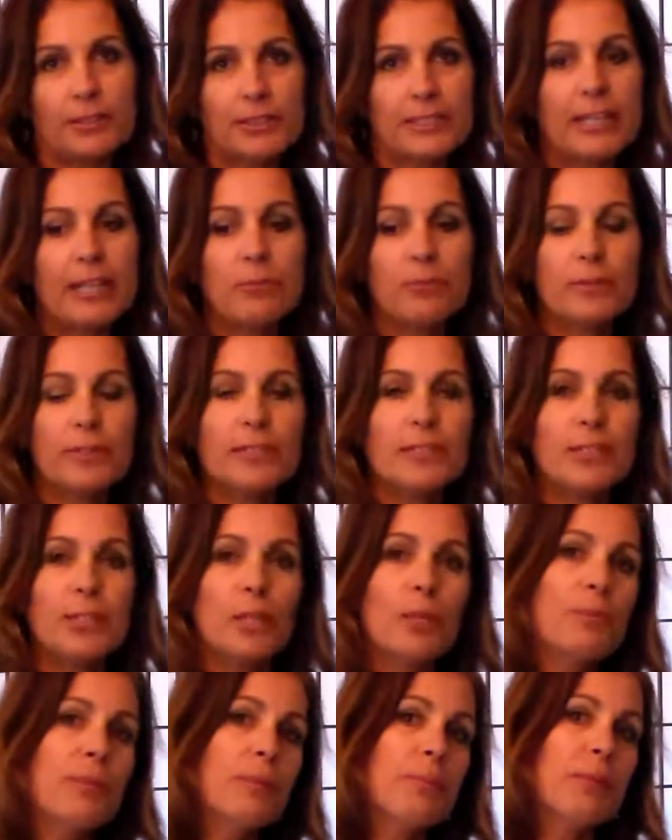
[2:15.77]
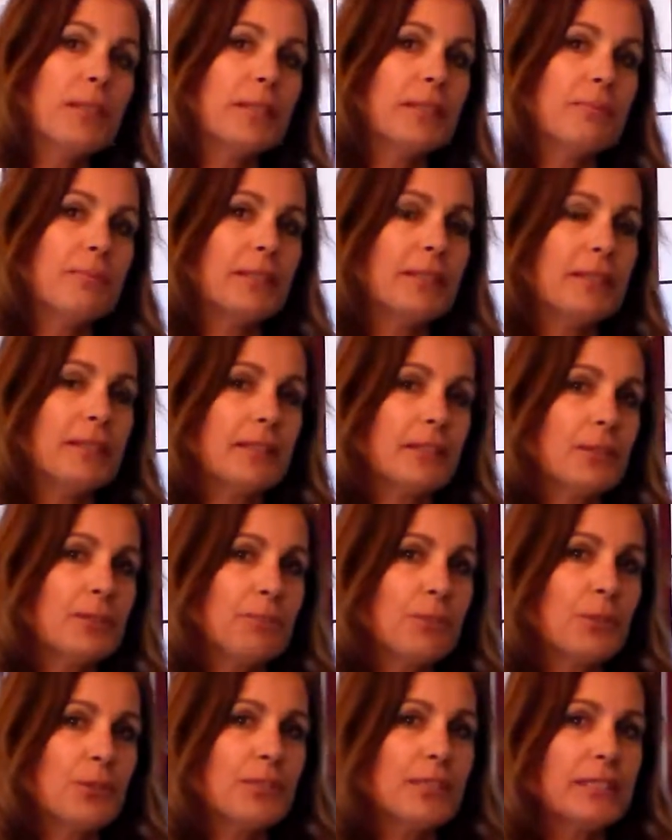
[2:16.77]
siding with his homie, but the
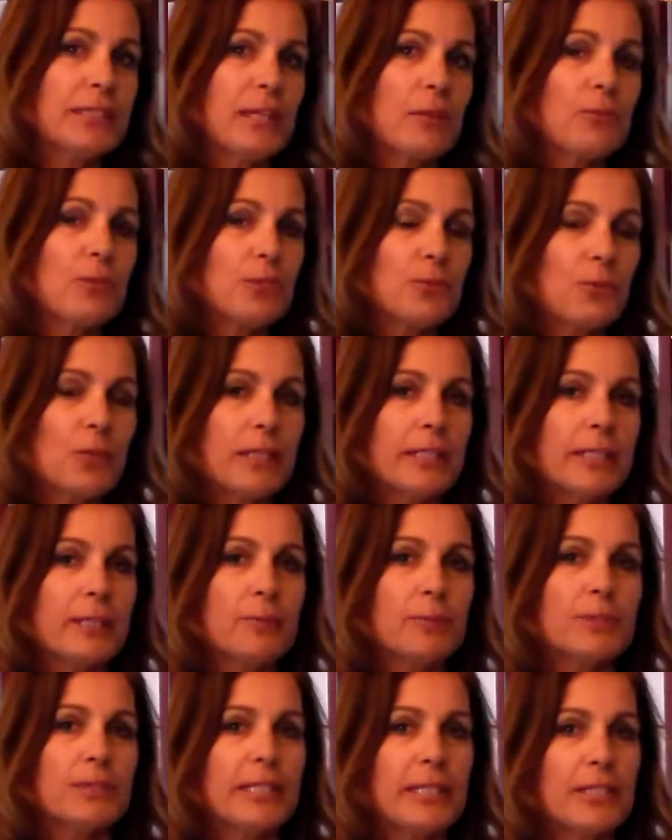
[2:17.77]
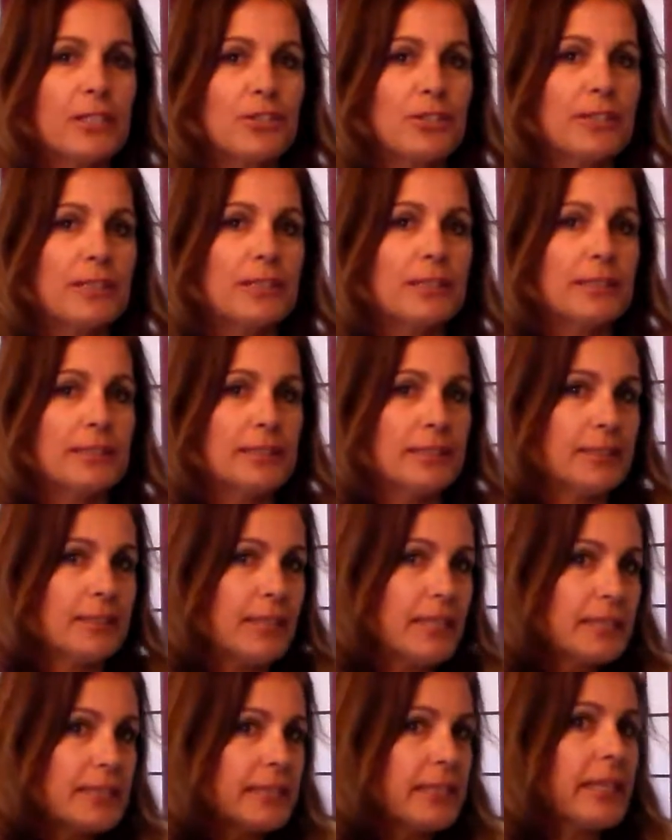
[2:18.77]
person that was wanting protection
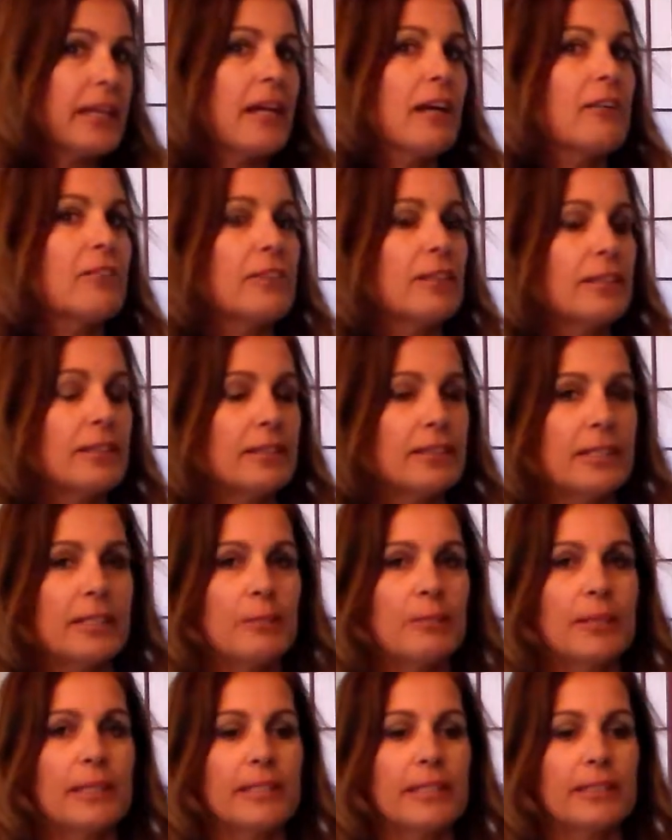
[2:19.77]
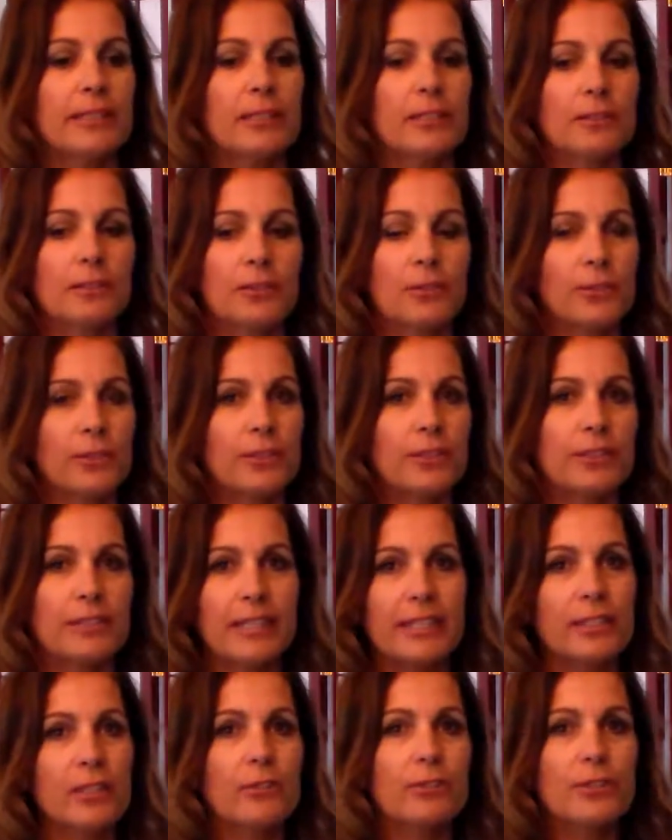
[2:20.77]
doesn't have anybody on their corner and
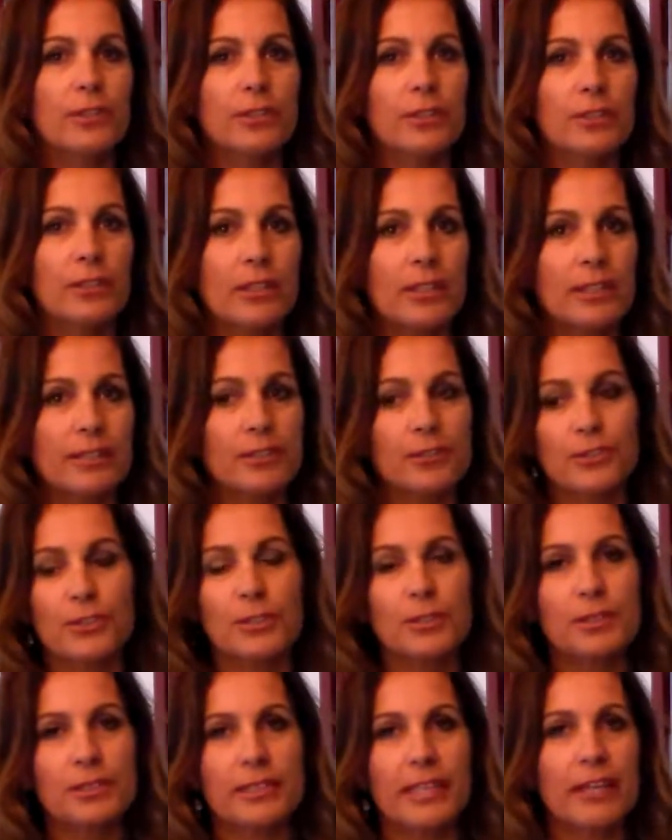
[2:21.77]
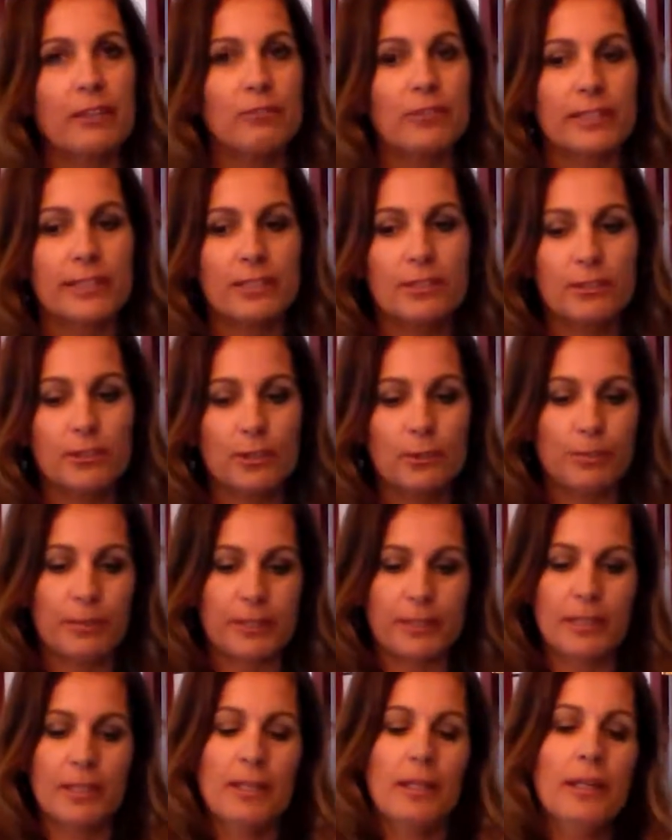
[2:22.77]
they don't know the law and they're just downright
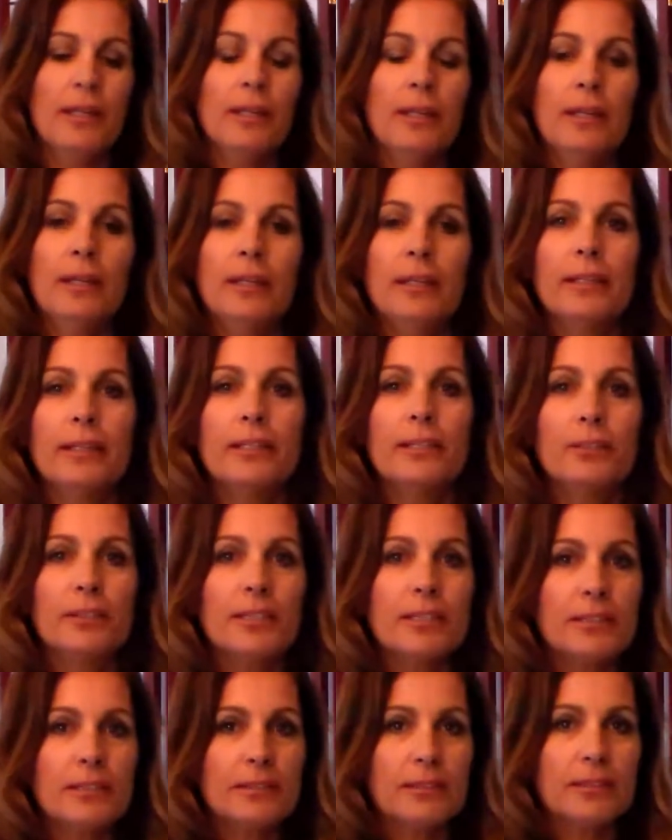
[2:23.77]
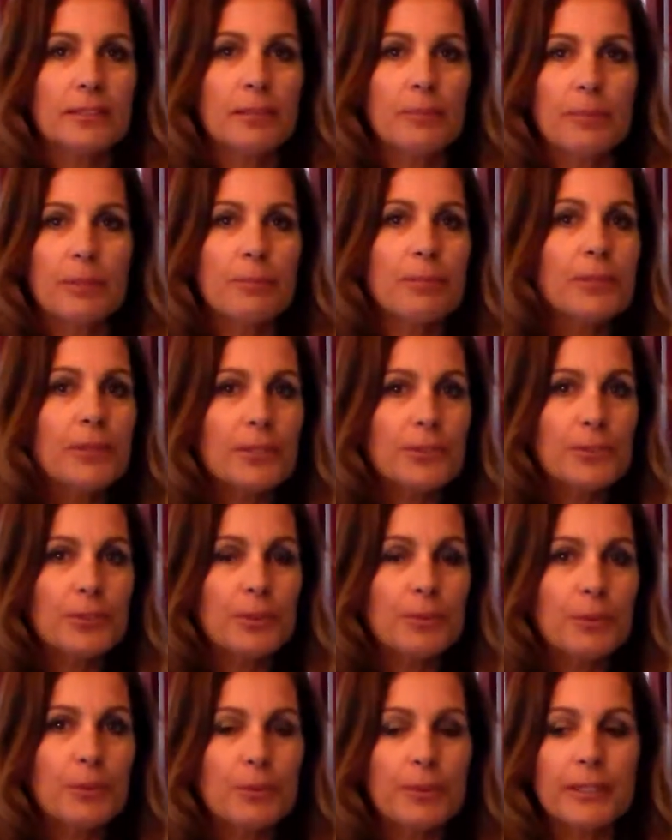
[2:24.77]
stupid, because some people are
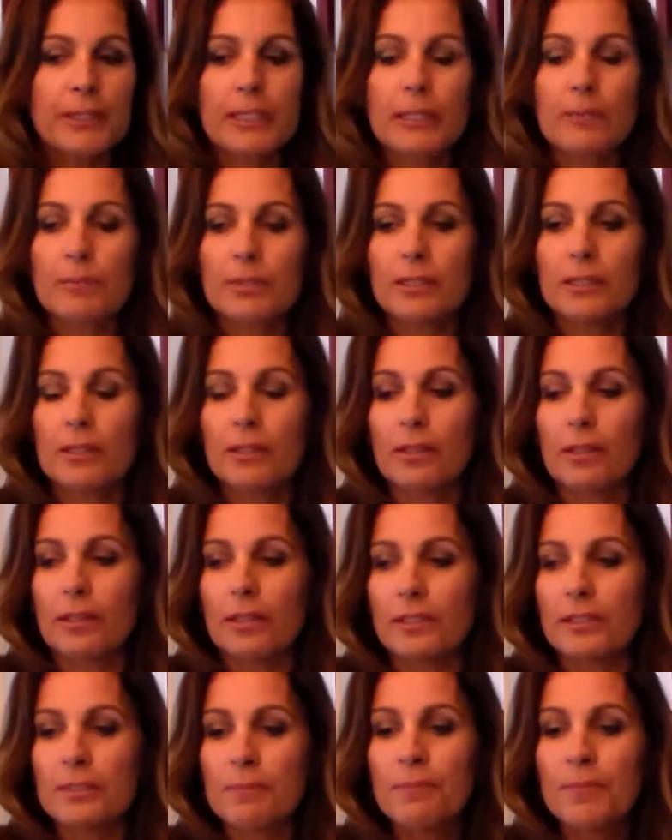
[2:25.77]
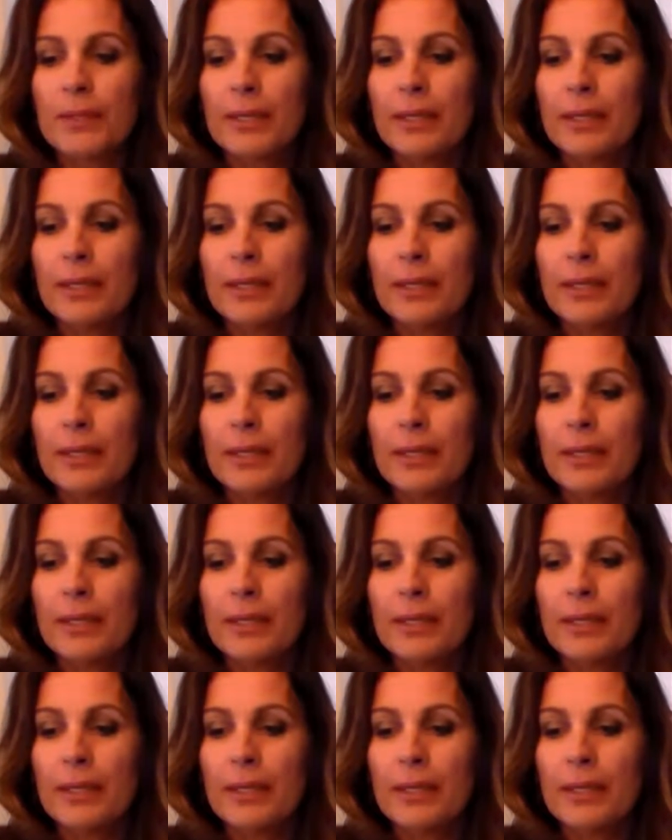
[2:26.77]
stupid when it comes to the laws.